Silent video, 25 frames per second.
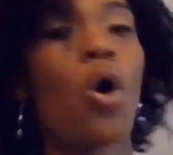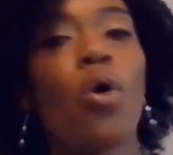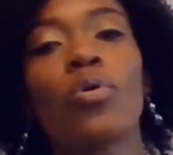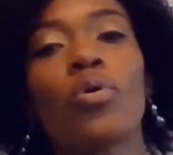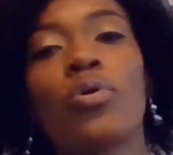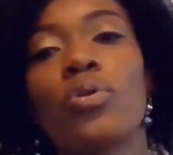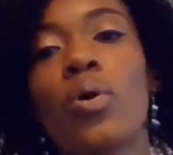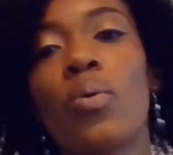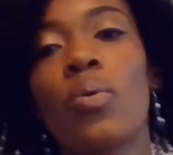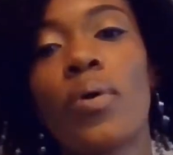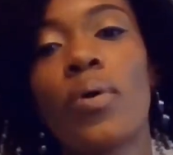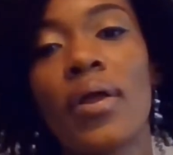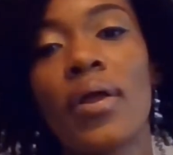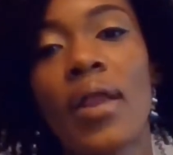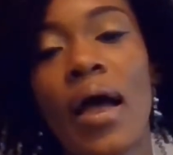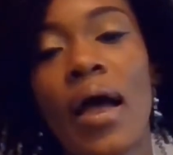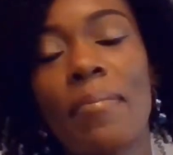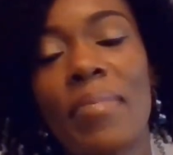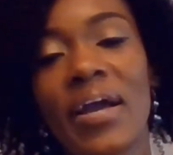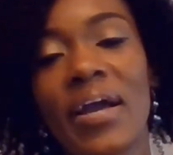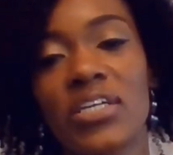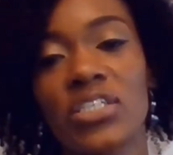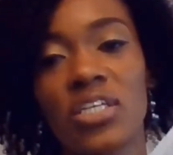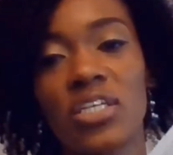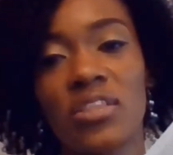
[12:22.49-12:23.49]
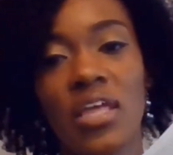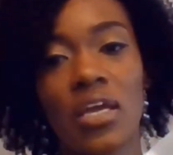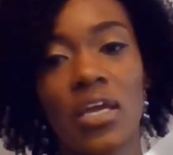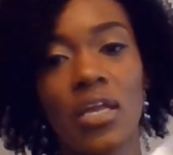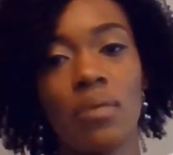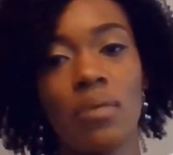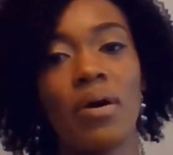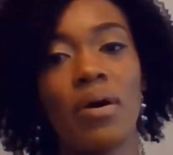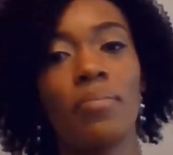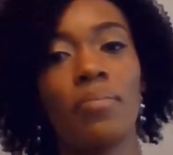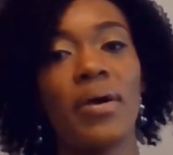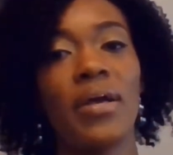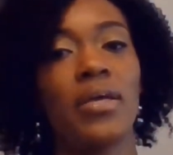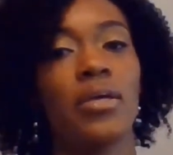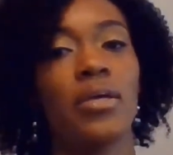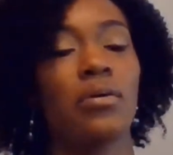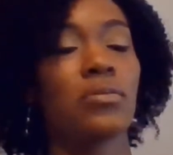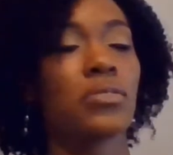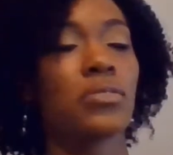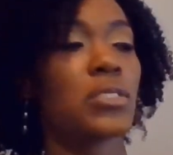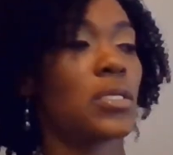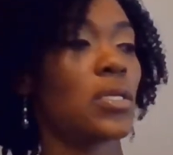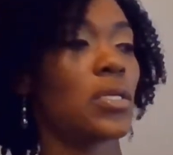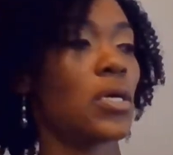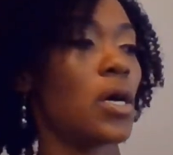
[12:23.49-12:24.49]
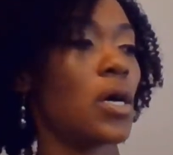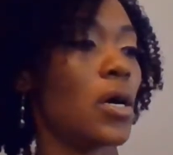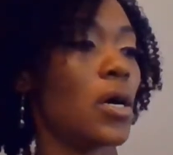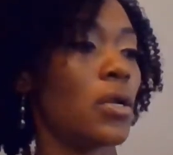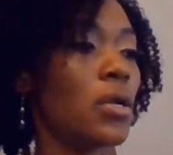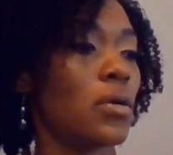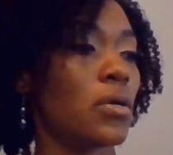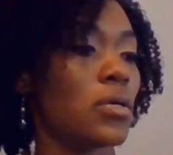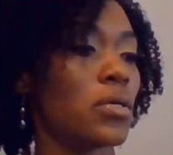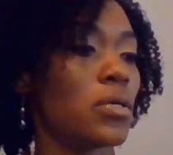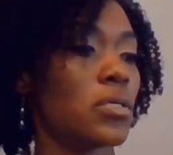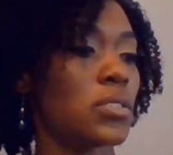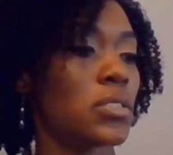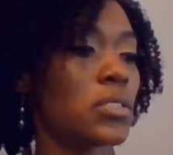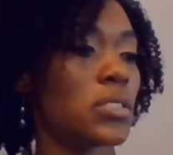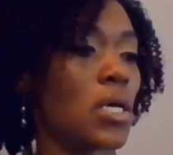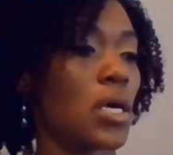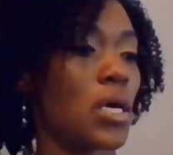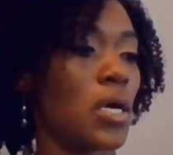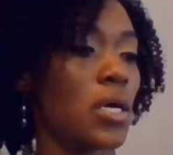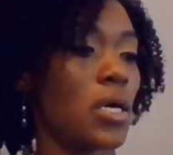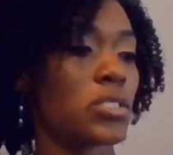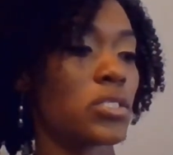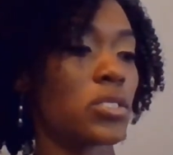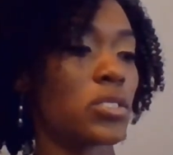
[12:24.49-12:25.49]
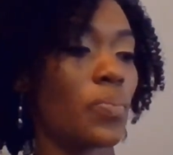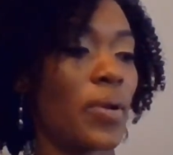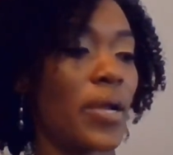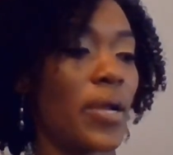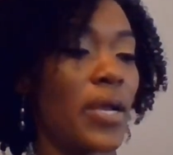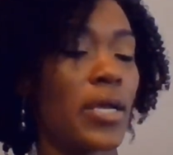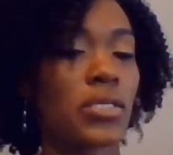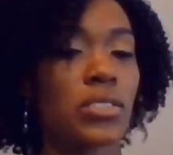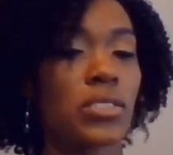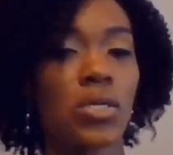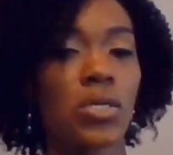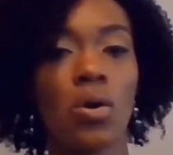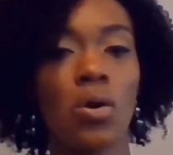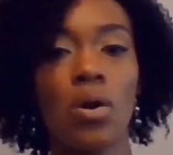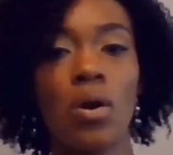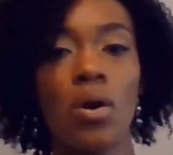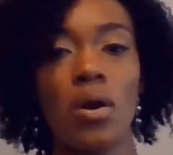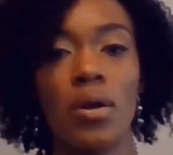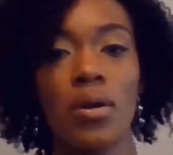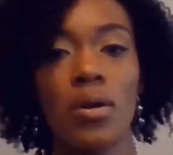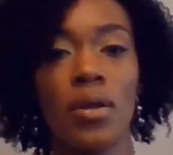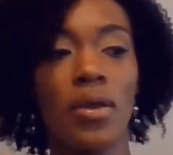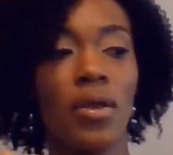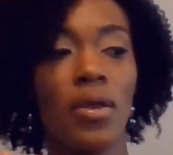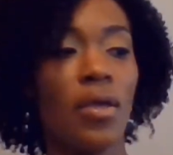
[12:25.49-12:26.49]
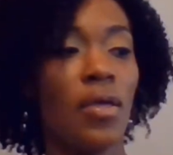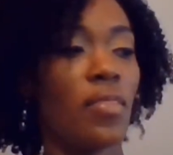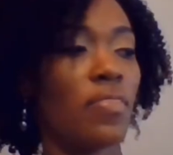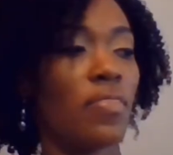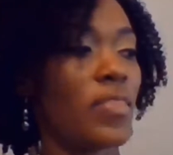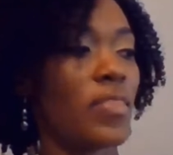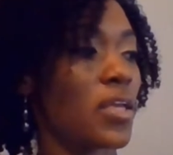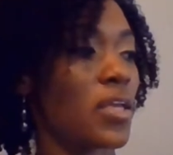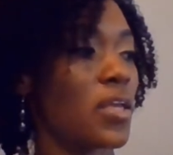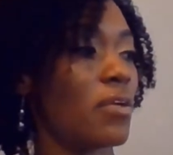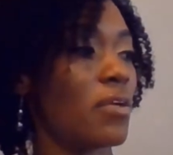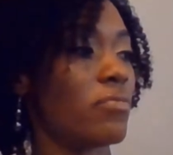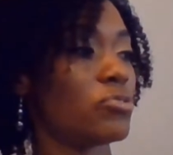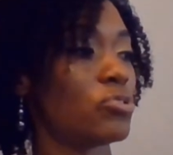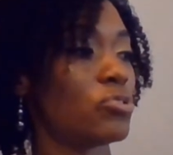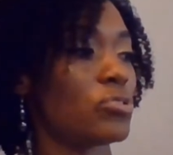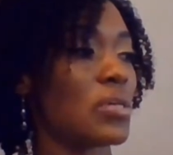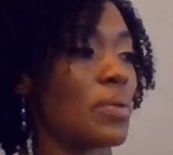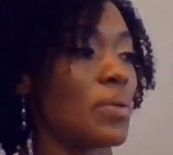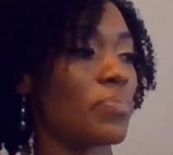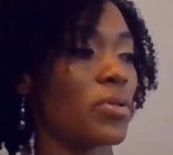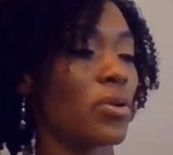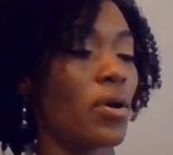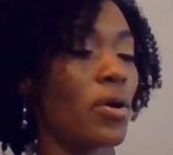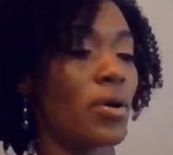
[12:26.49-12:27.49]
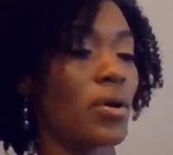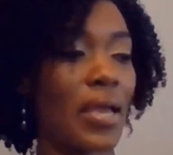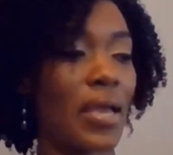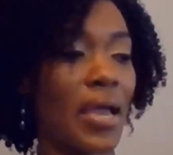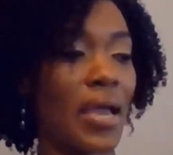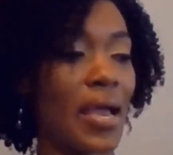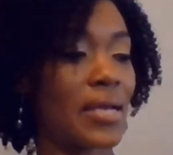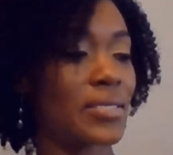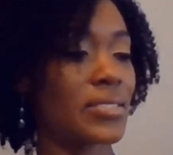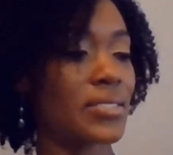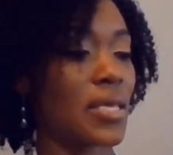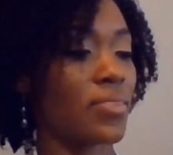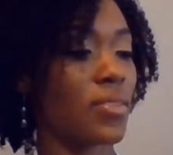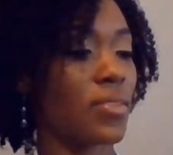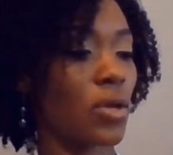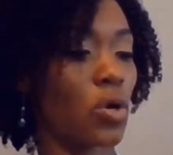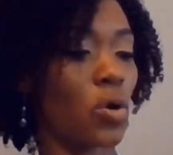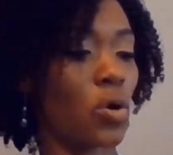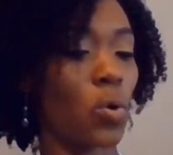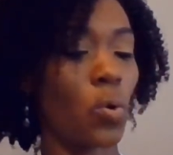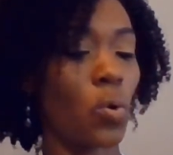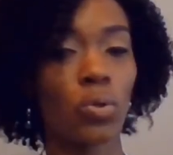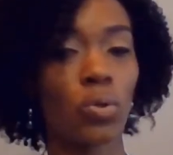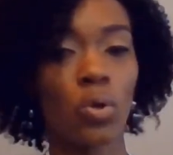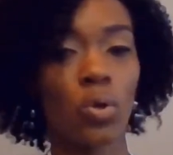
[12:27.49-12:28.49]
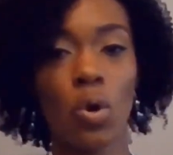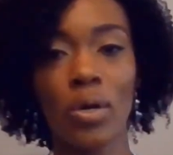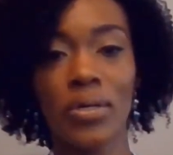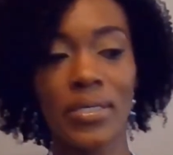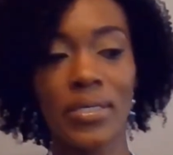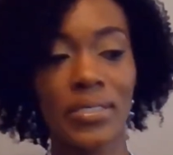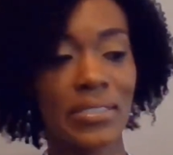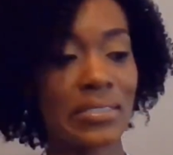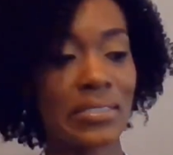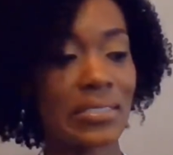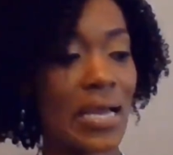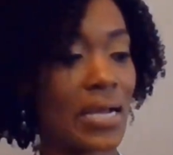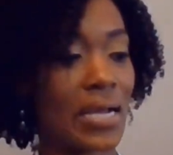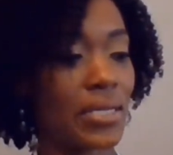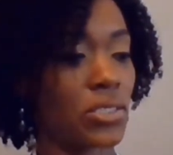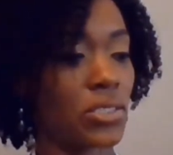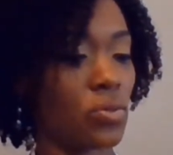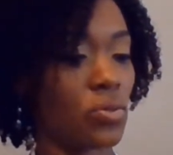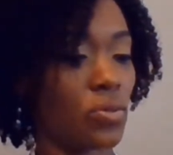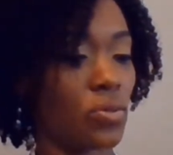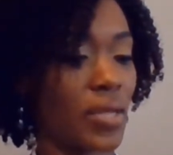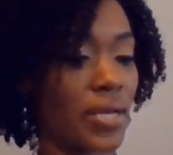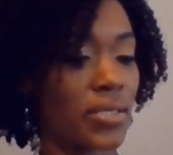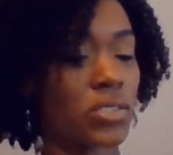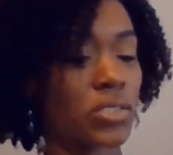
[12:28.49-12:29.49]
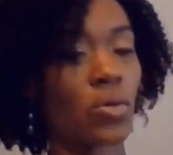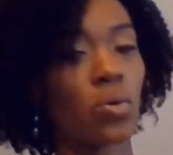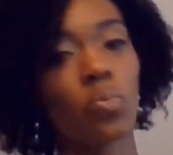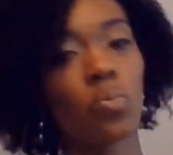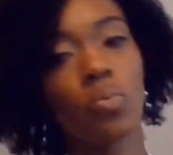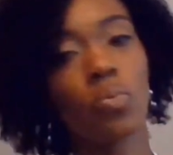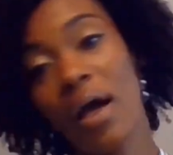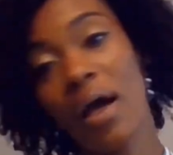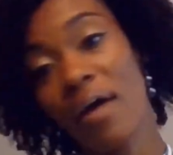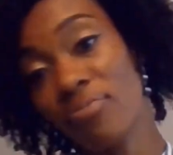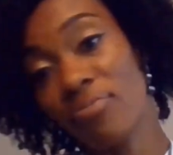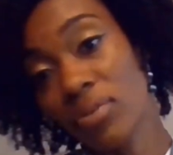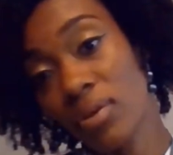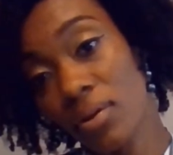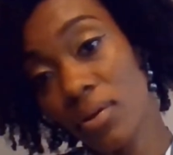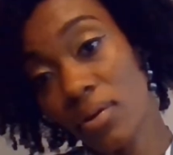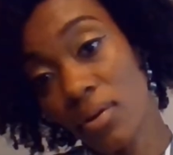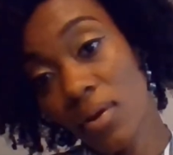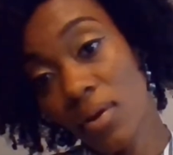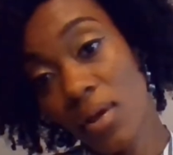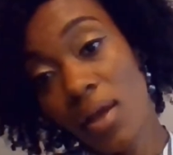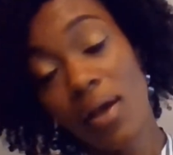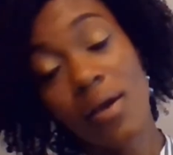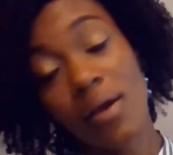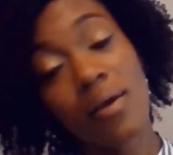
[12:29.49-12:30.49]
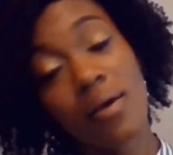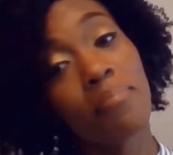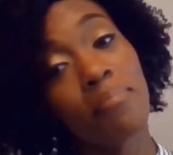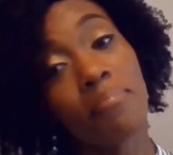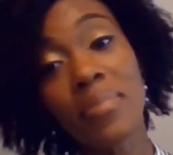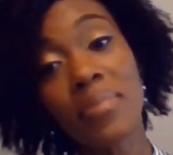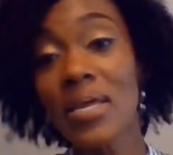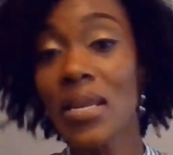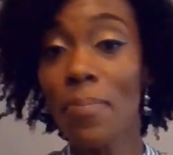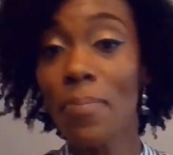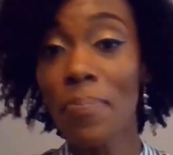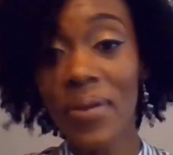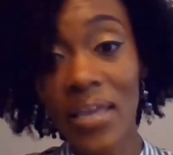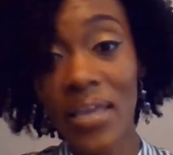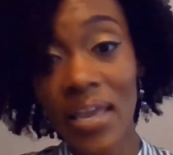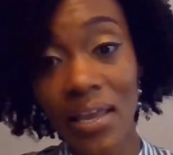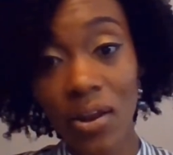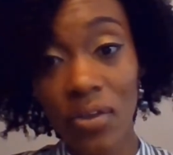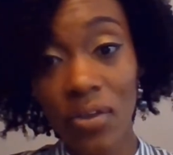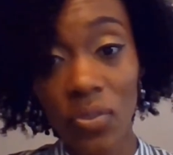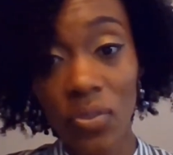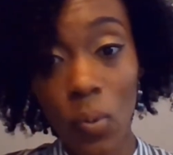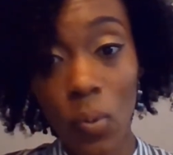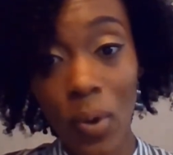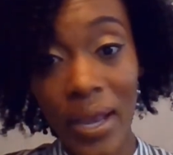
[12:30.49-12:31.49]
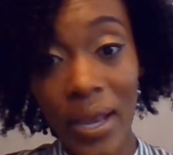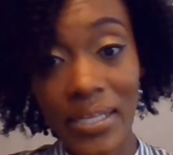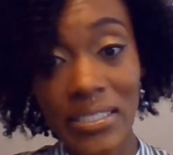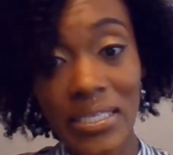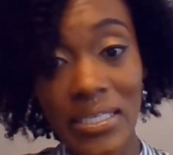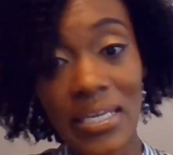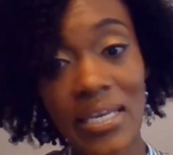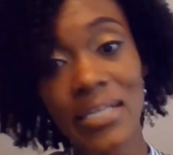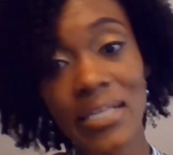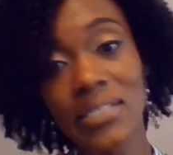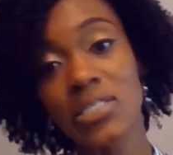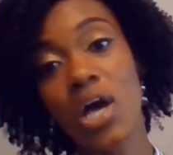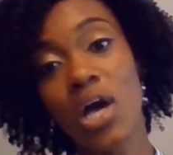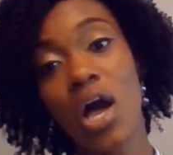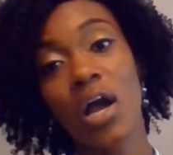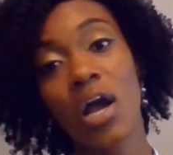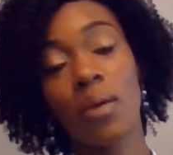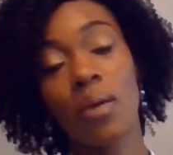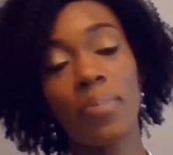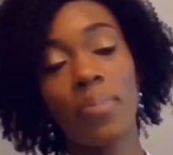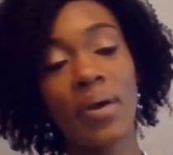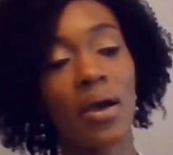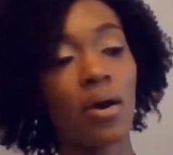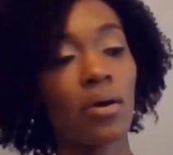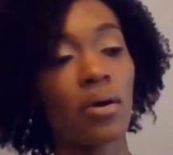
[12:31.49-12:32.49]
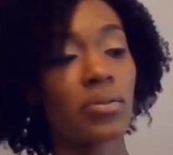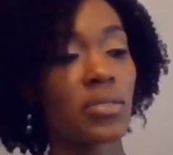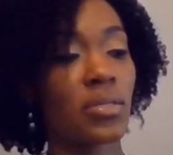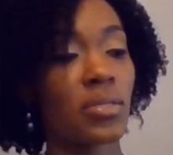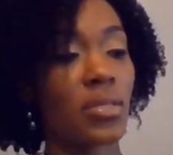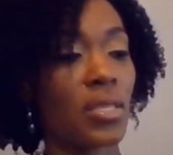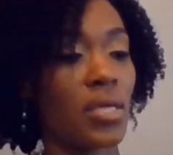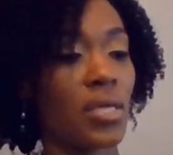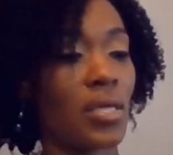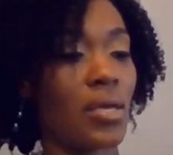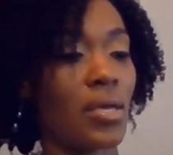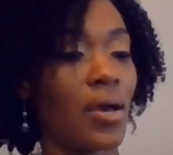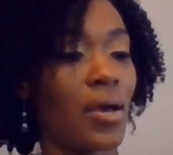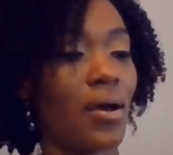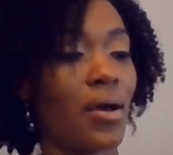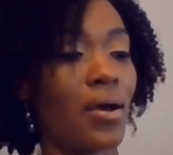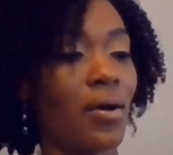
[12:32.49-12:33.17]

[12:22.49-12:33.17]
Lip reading: Oh, you know what? I'm actually thinking about my Hilton Honors Surpass card that gives you something on gas, and the gold card does not do that. So we'll have to meet up again on the YT and talk about the